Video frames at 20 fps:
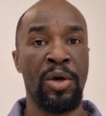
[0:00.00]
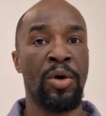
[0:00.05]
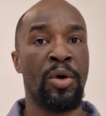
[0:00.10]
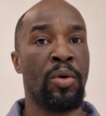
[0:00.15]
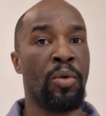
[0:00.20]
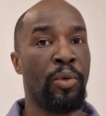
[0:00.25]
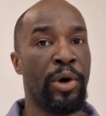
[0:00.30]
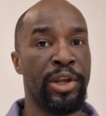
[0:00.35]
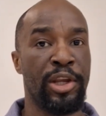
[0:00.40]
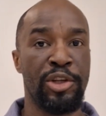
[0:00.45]

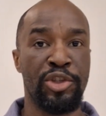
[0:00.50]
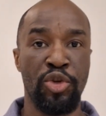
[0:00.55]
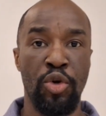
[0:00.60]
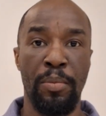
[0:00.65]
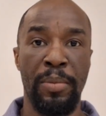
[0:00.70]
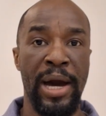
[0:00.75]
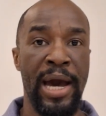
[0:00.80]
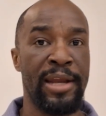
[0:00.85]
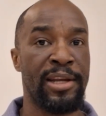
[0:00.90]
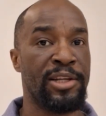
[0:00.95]
Whether Joe
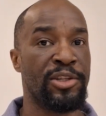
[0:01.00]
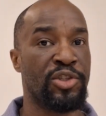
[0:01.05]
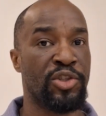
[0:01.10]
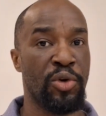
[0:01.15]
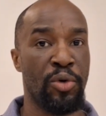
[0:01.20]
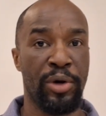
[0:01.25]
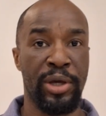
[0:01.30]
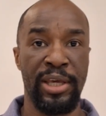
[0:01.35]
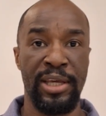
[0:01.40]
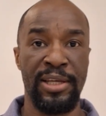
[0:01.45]
Biden
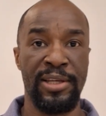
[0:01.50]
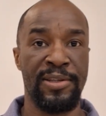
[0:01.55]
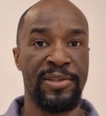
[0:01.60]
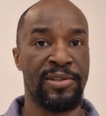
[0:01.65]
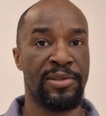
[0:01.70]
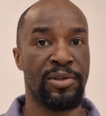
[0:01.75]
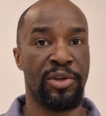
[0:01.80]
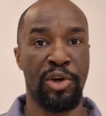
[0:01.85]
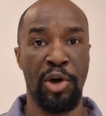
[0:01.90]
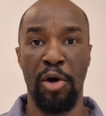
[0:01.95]
took
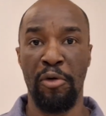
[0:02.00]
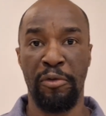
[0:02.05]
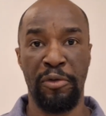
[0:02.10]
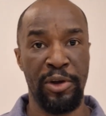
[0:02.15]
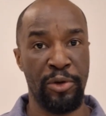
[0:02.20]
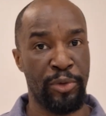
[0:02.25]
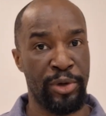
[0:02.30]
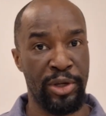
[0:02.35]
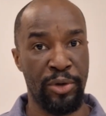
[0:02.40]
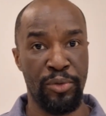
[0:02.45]
his
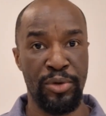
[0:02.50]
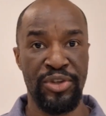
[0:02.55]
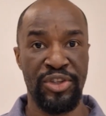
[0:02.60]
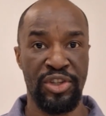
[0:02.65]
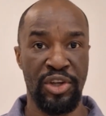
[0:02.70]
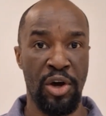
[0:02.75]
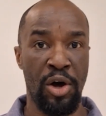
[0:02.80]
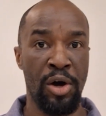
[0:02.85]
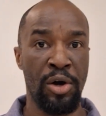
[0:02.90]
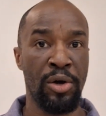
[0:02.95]
girlfriend when they was
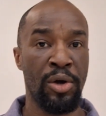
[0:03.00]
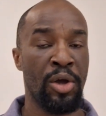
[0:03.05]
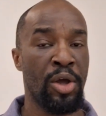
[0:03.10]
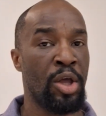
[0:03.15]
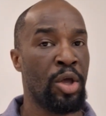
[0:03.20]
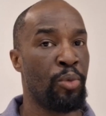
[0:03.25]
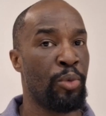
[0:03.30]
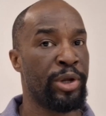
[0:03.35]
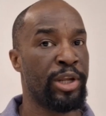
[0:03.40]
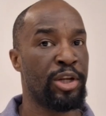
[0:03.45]
young,
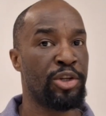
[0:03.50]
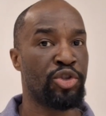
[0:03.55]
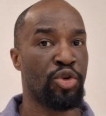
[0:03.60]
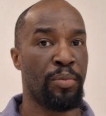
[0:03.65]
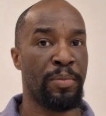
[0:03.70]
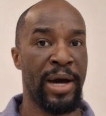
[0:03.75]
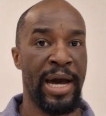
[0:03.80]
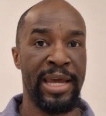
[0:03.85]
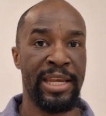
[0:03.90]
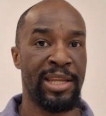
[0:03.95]
whether Joe
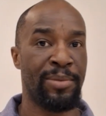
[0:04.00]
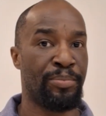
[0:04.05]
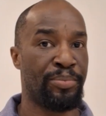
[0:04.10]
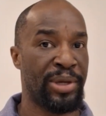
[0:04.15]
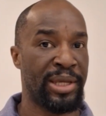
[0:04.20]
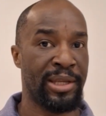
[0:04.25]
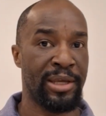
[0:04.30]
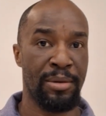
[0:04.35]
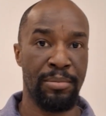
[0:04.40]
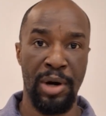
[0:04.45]
Biden
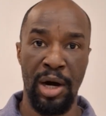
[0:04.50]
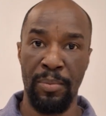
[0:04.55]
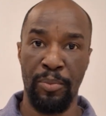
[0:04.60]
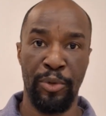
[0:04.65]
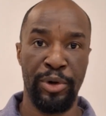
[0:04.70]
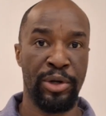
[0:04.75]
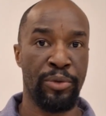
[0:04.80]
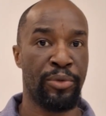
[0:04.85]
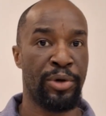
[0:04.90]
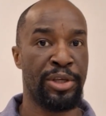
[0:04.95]
beat him up
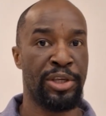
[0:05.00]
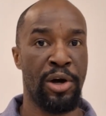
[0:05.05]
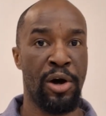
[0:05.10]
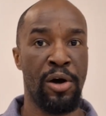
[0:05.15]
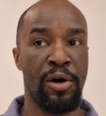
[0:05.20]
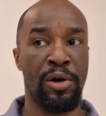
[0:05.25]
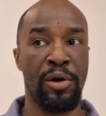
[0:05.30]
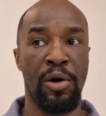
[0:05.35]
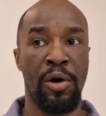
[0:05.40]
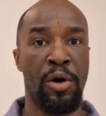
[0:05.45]
when they were
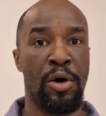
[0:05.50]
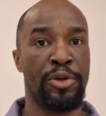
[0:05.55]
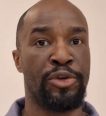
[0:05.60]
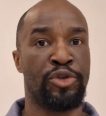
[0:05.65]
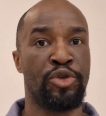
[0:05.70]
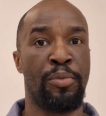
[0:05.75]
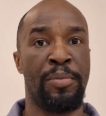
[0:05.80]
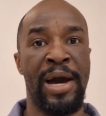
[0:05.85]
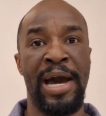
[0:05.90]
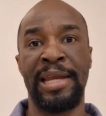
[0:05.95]
young, or
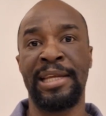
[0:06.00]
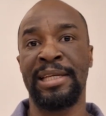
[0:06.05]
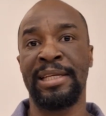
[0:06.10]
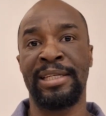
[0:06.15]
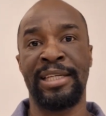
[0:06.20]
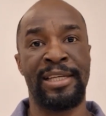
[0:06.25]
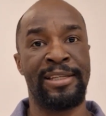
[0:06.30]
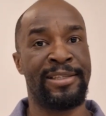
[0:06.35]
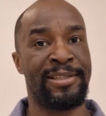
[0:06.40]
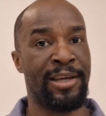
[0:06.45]
Joe Biden
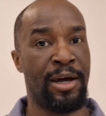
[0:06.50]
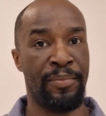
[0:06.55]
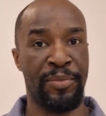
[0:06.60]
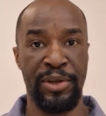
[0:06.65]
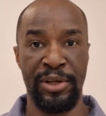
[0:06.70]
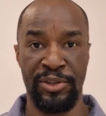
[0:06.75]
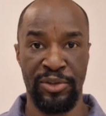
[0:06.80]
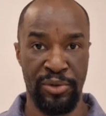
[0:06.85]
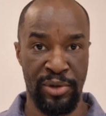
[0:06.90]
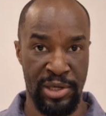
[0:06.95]
did
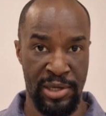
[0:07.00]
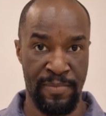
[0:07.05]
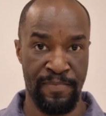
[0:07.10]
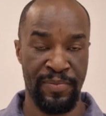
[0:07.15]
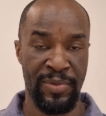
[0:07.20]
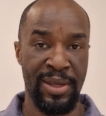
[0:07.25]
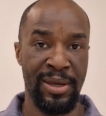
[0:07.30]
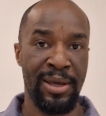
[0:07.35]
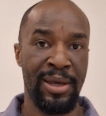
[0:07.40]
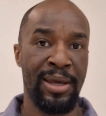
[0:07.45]
something to him,
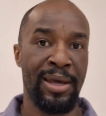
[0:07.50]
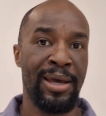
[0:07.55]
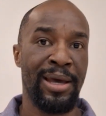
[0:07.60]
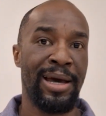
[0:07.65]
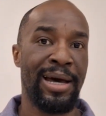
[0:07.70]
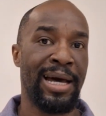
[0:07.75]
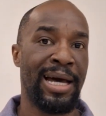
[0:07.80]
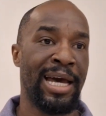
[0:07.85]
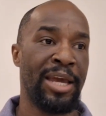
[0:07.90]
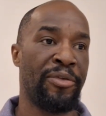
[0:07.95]

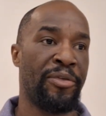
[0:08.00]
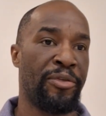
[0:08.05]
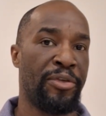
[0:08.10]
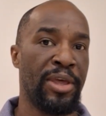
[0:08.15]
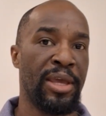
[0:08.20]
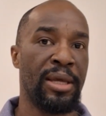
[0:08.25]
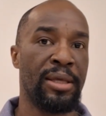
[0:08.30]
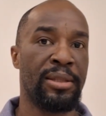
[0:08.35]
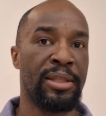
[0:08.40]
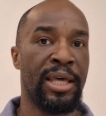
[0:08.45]
I
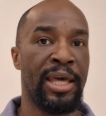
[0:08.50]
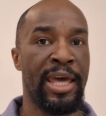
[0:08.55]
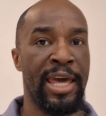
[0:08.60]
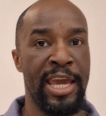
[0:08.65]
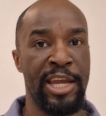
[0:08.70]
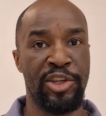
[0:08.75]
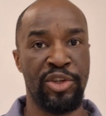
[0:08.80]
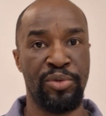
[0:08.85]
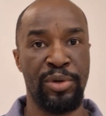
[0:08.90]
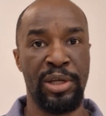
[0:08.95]
think the
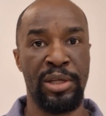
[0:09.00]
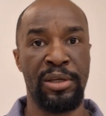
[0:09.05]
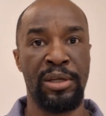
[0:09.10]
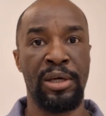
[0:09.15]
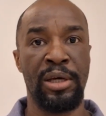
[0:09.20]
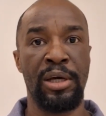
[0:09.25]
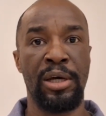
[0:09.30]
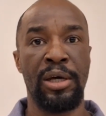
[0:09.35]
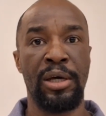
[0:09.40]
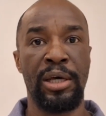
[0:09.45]

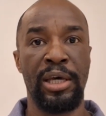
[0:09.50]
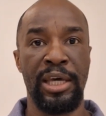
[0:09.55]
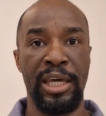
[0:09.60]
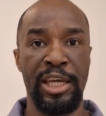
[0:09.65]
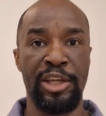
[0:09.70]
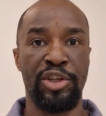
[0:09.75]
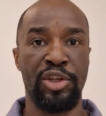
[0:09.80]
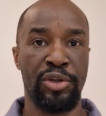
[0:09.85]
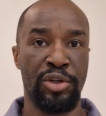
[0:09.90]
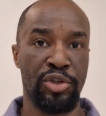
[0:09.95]
hatred
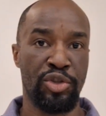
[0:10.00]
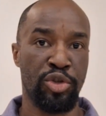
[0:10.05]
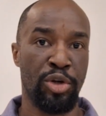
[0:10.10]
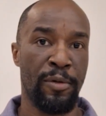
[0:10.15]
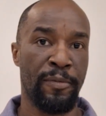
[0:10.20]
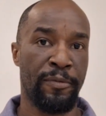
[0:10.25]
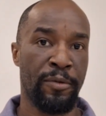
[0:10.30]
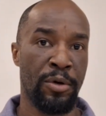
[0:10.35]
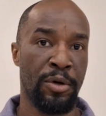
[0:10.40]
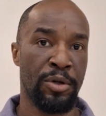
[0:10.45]
in Donald
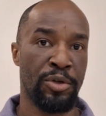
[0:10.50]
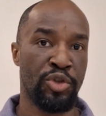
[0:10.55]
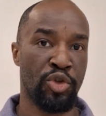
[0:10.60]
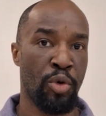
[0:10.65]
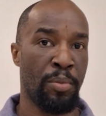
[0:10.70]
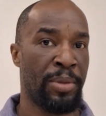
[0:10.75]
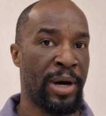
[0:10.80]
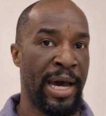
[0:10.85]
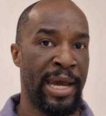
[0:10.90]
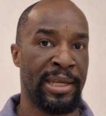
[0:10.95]
Trump for
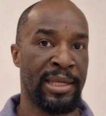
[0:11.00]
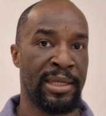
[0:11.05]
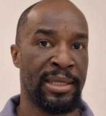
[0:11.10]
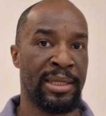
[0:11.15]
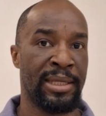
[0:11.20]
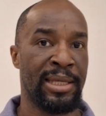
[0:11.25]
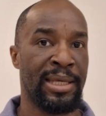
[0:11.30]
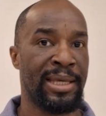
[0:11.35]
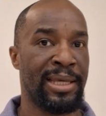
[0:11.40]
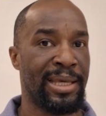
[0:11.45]
Joe
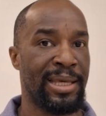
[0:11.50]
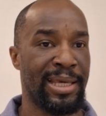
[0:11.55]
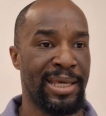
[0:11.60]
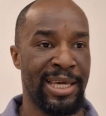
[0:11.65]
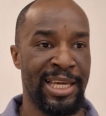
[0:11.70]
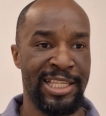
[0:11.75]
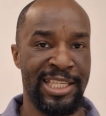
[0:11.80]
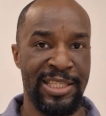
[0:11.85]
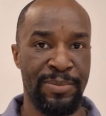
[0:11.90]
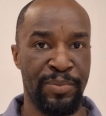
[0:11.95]
Biden
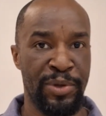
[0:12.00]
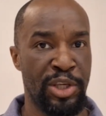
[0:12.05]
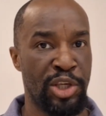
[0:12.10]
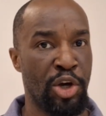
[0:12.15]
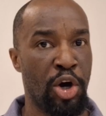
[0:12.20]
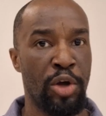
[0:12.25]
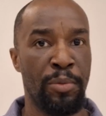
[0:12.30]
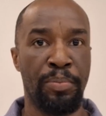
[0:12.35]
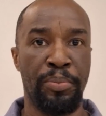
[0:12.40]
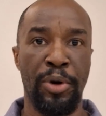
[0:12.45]
is
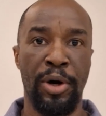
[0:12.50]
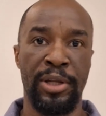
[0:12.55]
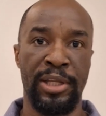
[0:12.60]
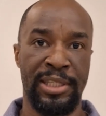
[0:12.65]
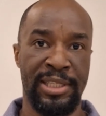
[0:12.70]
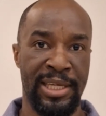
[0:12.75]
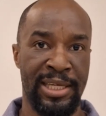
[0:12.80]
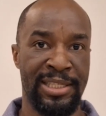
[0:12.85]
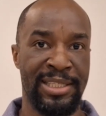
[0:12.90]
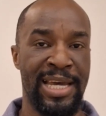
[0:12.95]
beyond
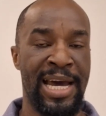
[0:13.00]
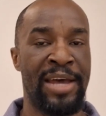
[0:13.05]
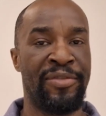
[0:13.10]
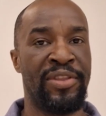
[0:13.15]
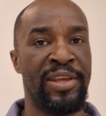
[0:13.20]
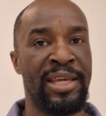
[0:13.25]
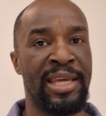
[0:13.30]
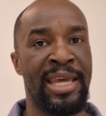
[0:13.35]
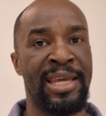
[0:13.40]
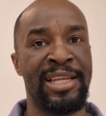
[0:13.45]
politics. I
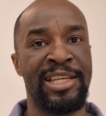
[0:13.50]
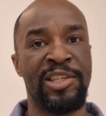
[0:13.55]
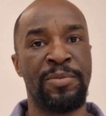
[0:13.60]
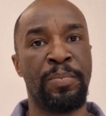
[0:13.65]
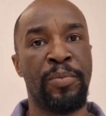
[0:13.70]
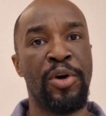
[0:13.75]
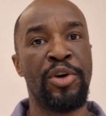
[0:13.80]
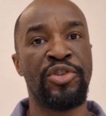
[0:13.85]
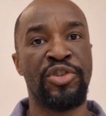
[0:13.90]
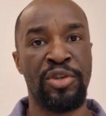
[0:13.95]
think it is
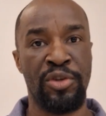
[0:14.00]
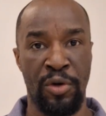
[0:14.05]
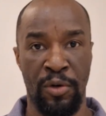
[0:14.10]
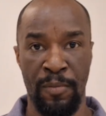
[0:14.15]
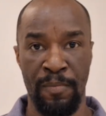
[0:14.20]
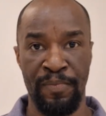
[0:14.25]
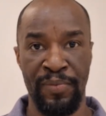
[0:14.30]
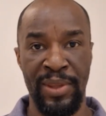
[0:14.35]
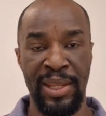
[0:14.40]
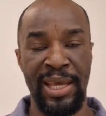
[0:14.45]
personal.
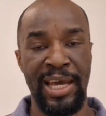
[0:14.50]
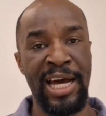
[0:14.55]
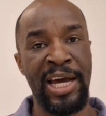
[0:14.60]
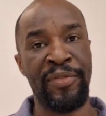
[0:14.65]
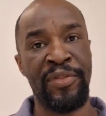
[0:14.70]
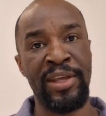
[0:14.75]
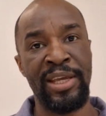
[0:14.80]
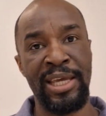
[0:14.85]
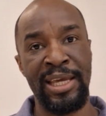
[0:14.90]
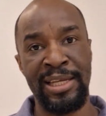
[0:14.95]
I
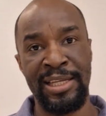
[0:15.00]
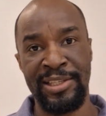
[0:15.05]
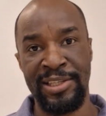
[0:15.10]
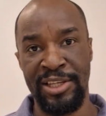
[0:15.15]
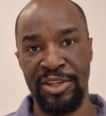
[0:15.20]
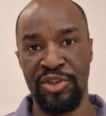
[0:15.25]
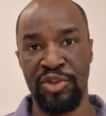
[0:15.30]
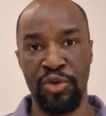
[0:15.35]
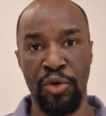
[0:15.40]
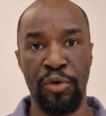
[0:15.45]
think it is
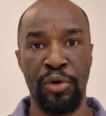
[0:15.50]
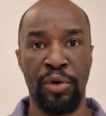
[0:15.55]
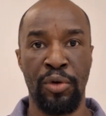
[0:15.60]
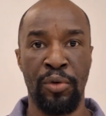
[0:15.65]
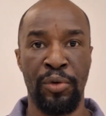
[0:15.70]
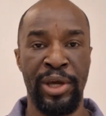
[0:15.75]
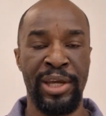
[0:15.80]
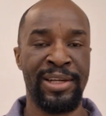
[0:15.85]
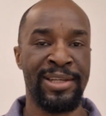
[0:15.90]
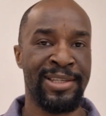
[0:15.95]

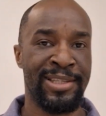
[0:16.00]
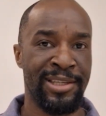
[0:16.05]
historical. It is